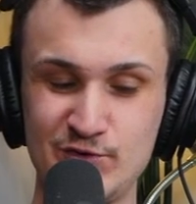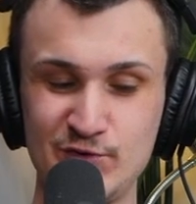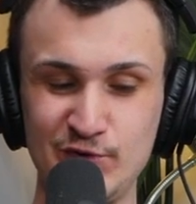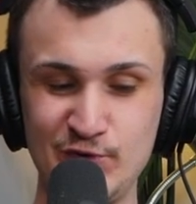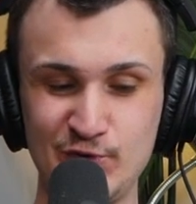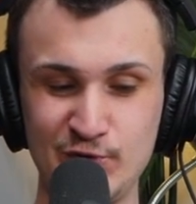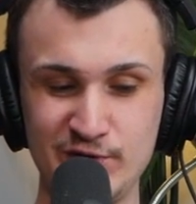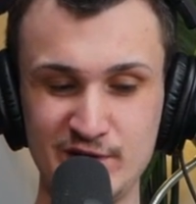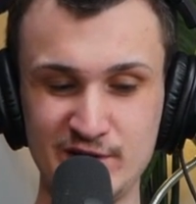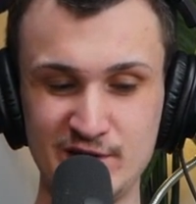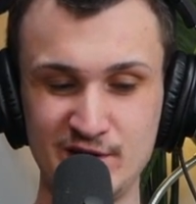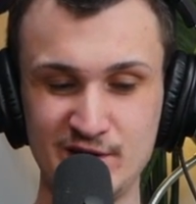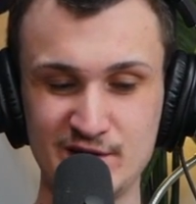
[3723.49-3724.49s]
was really cool
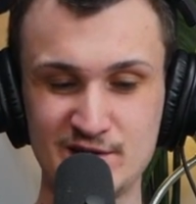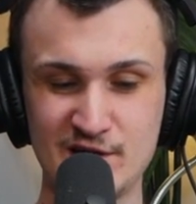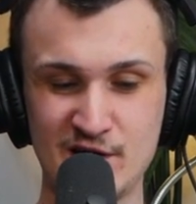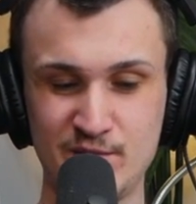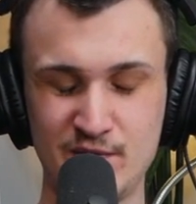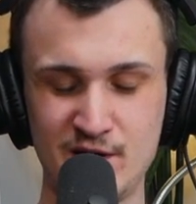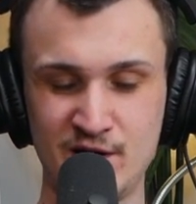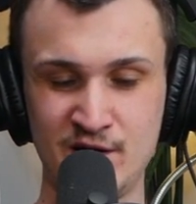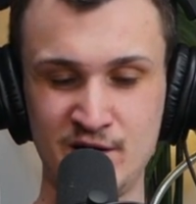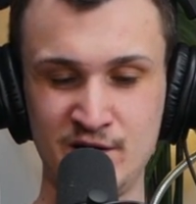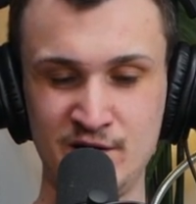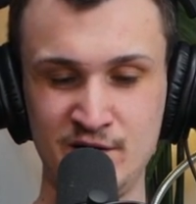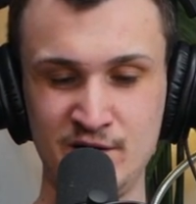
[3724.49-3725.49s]
that they like stopped
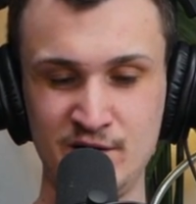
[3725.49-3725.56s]
by.